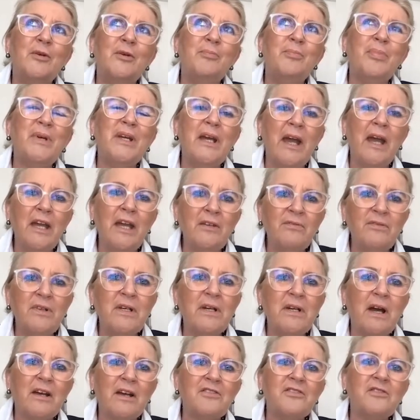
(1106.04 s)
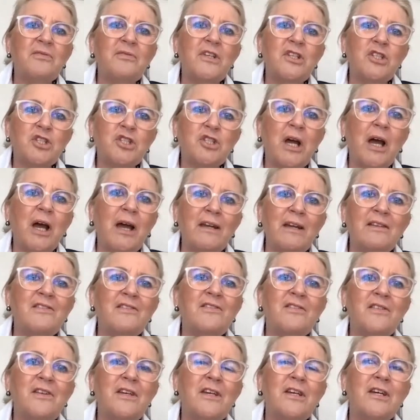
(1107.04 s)
behaviors which I
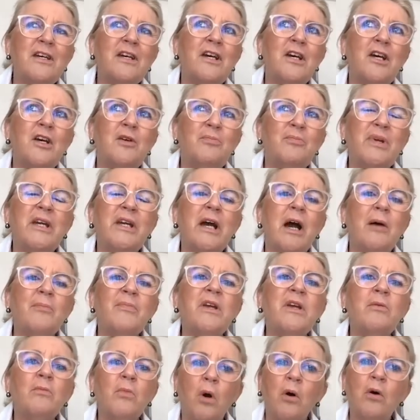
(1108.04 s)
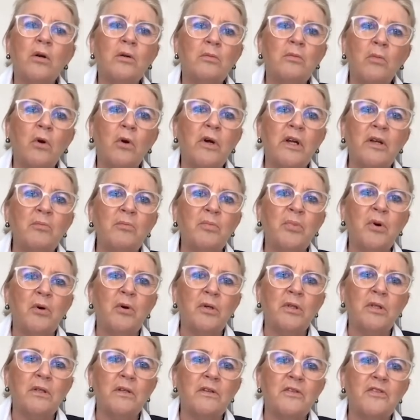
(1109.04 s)
see becoming more and more
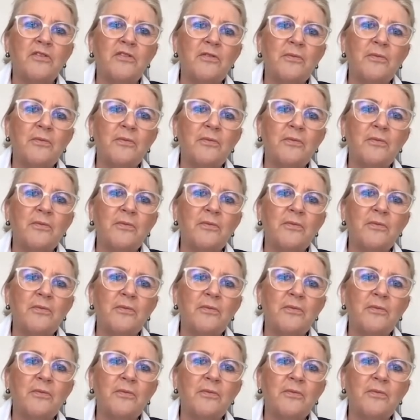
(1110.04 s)
important.